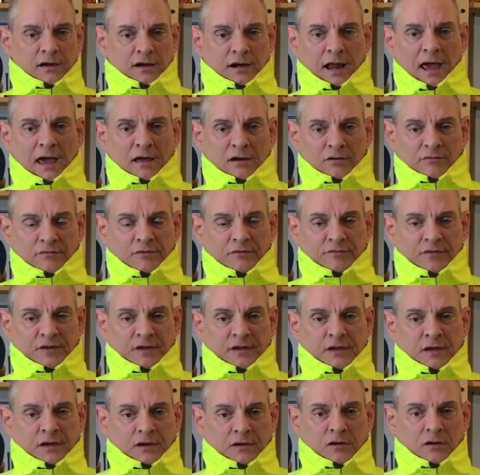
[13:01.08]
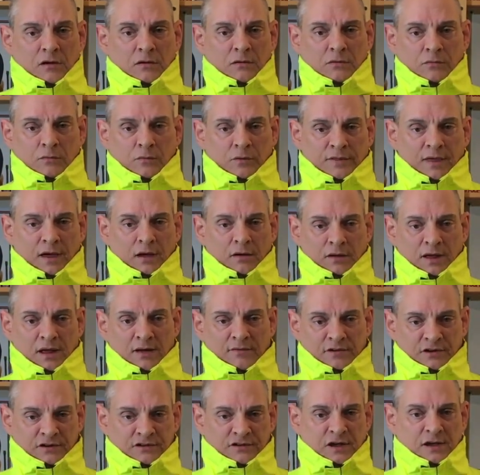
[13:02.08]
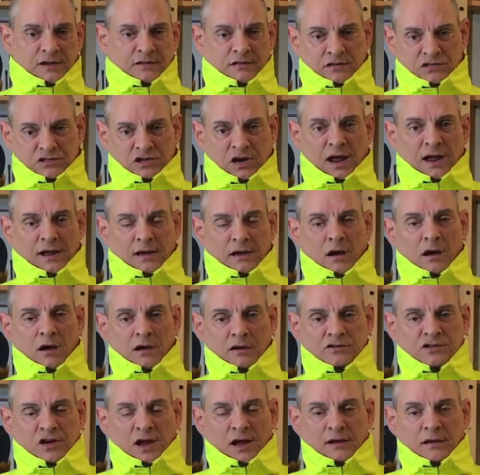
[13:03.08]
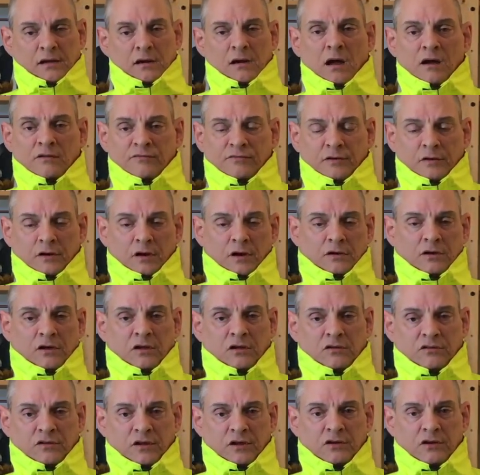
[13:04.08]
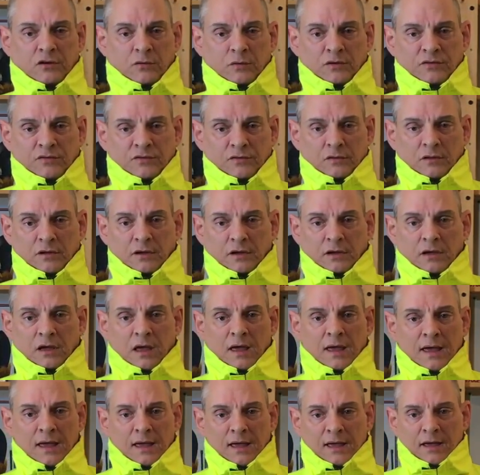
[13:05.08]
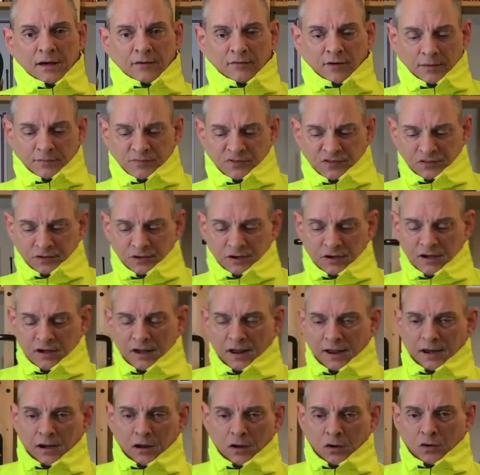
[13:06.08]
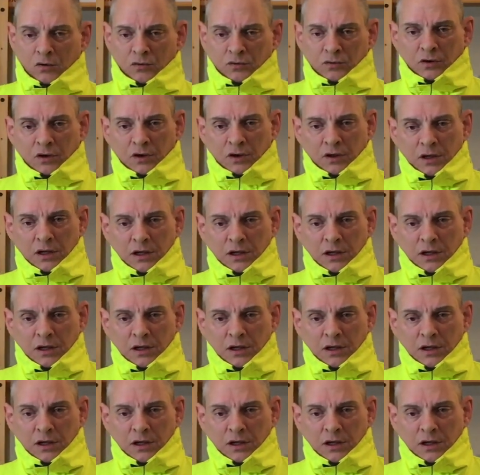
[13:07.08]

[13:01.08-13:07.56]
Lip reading: and out of a vehicle without having to take the jacket off and on continuously, if I'm sitting down,